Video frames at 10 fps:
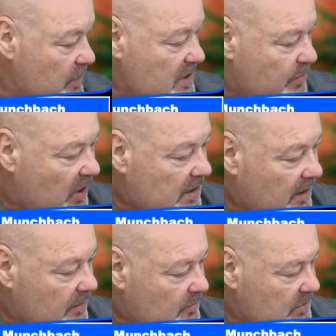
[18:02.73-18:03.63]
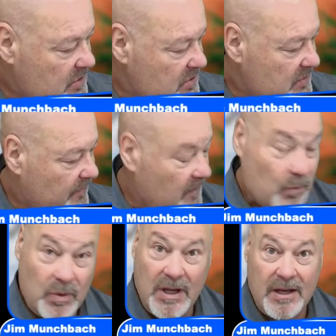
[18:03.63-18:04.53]
free bucket,
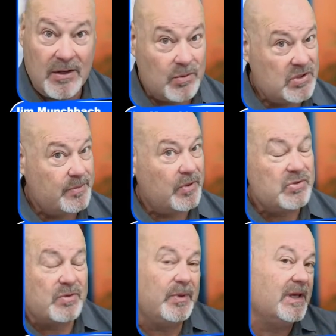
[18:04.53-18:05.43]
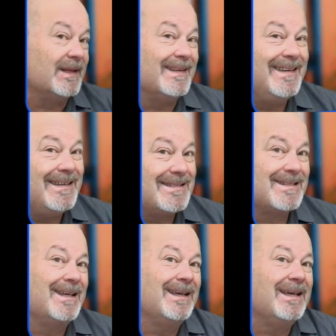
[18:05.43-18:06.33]
and it was supposed to be at least